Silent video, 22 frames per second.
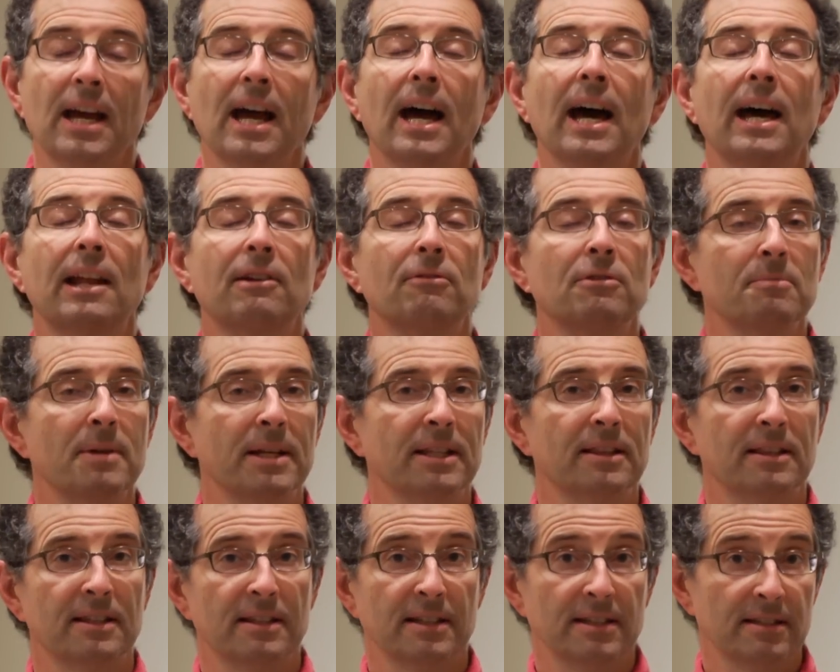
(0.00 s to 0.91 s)
How do we
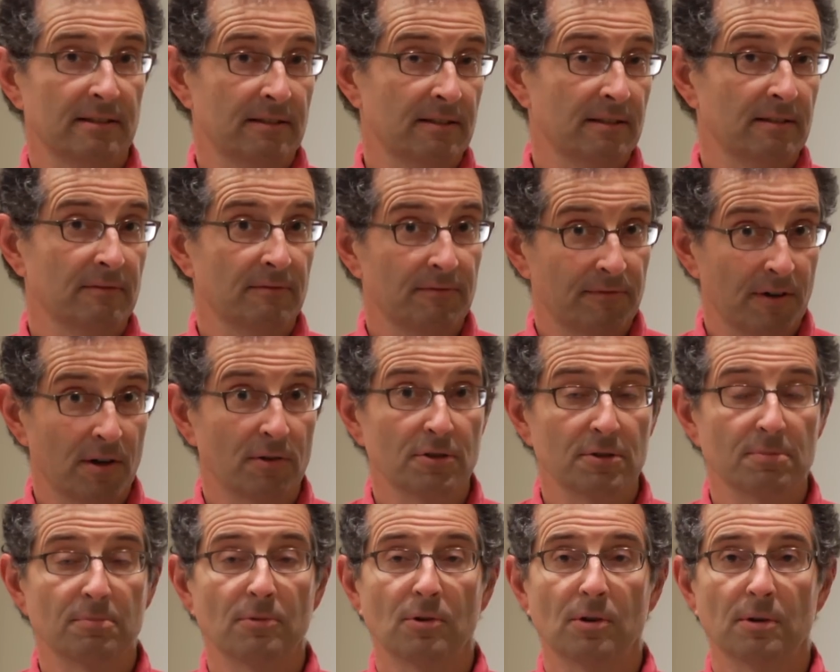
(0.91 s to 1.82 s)
make these
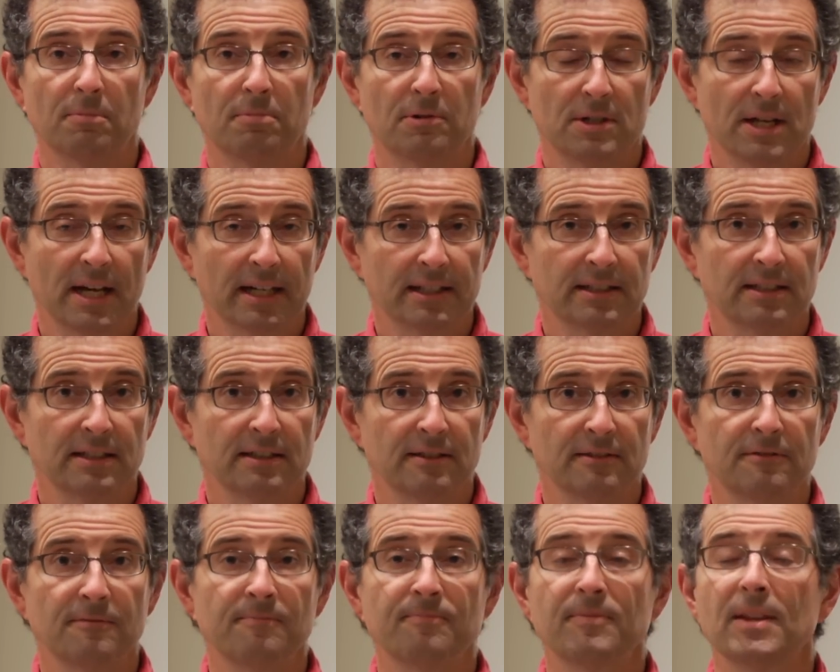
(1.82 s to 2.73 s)
folks more
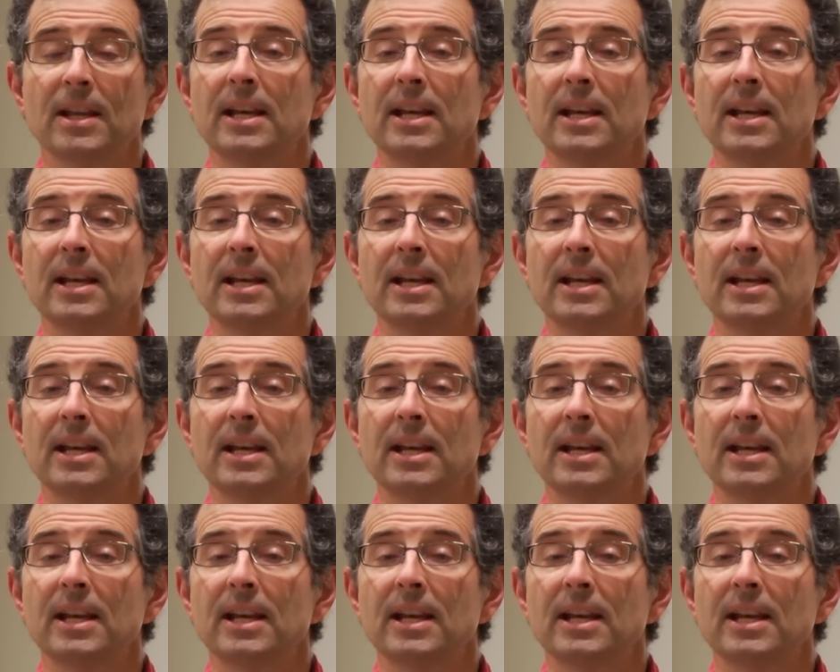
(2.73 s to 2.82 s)
productive,